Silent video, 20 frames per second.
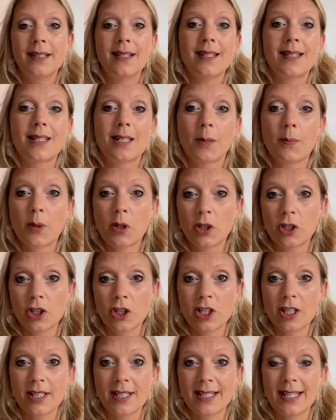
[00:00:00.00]

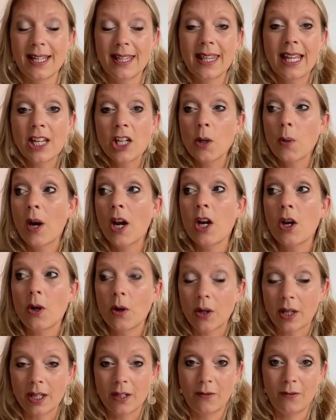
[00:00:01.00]
subconsciously, then you are
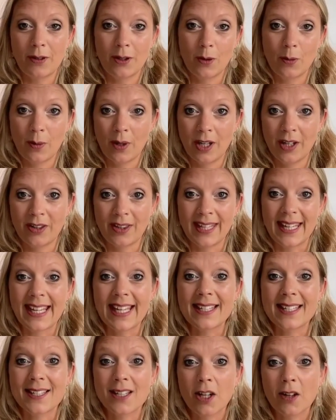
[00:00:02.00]
not going to feel worthy.
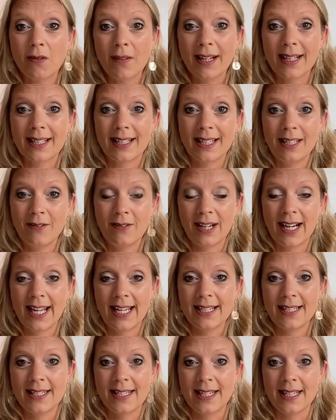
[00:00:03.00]
It's directly
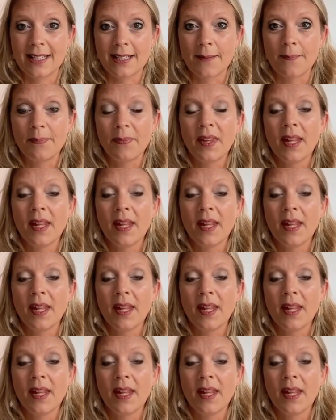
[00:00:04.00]
related.